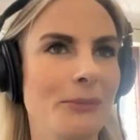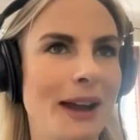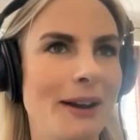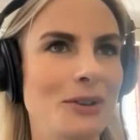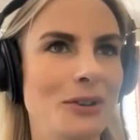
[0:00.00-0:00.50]

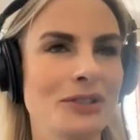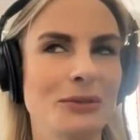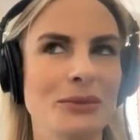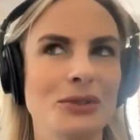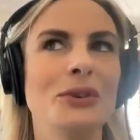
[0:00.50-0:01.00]
Power Doctor,
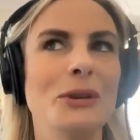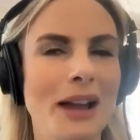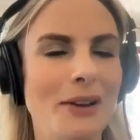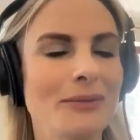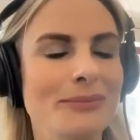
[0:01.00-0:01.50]
was all
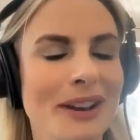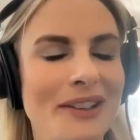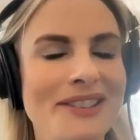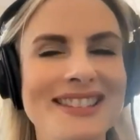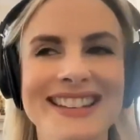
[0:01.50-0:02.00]
about
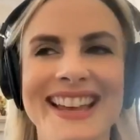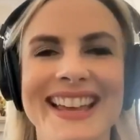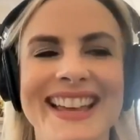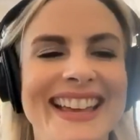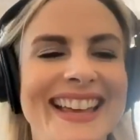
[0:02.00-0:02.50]
plants
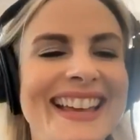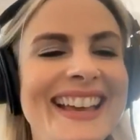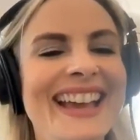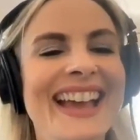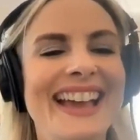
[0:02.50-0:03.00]

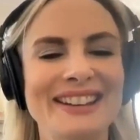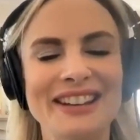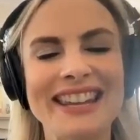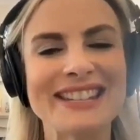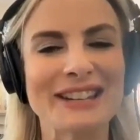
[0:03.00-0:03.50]
and
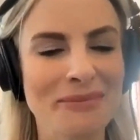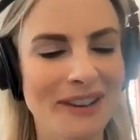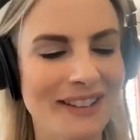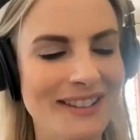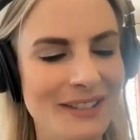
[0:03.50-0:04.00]
eating
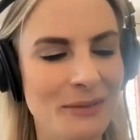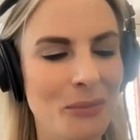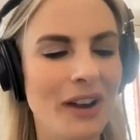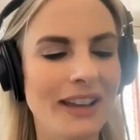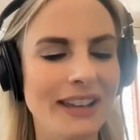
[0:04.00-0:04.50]
plants and
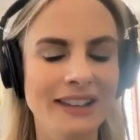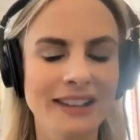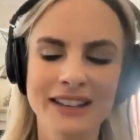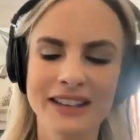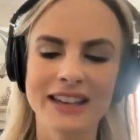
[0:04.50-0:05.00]
why
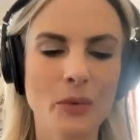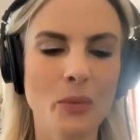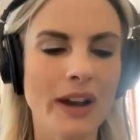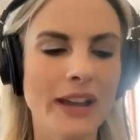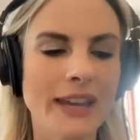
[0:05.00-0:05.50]

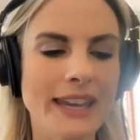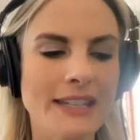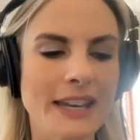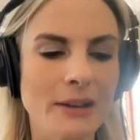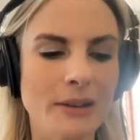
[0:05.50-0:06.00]

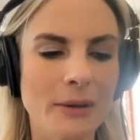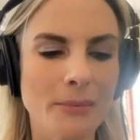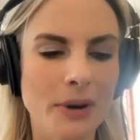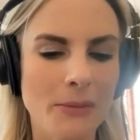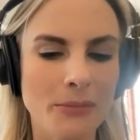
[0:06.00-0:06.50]
eating a
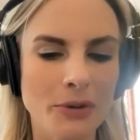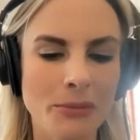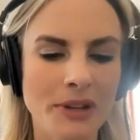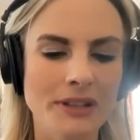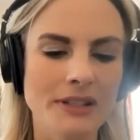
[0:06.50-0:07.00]
plant
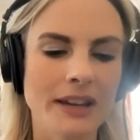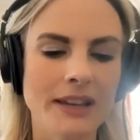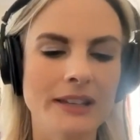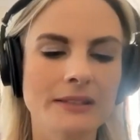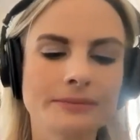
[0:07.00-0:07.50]
predominant
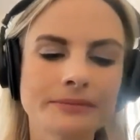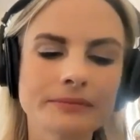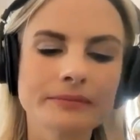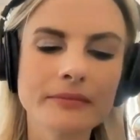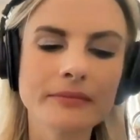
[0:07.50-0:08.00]
diet
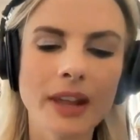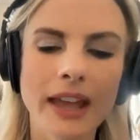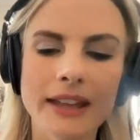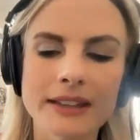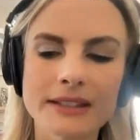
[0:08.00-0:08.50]

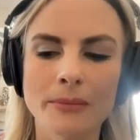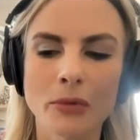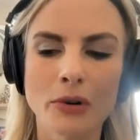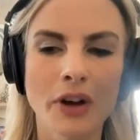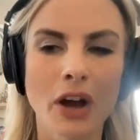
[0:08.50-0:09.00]
and
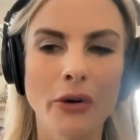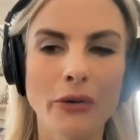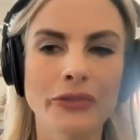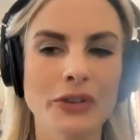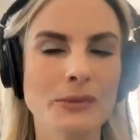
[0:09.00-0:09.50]
more of a whole
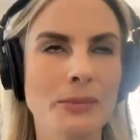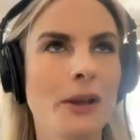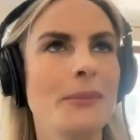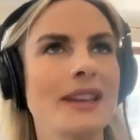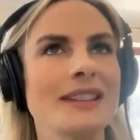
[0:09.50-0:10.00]
foods
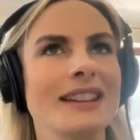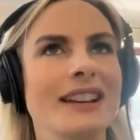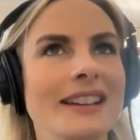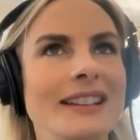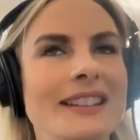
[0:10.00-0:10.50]
plant-based
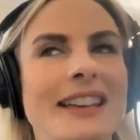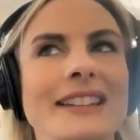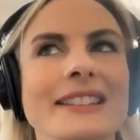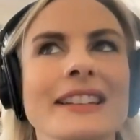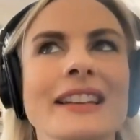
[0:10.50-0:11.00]
diet
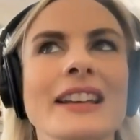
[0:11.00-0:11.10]
can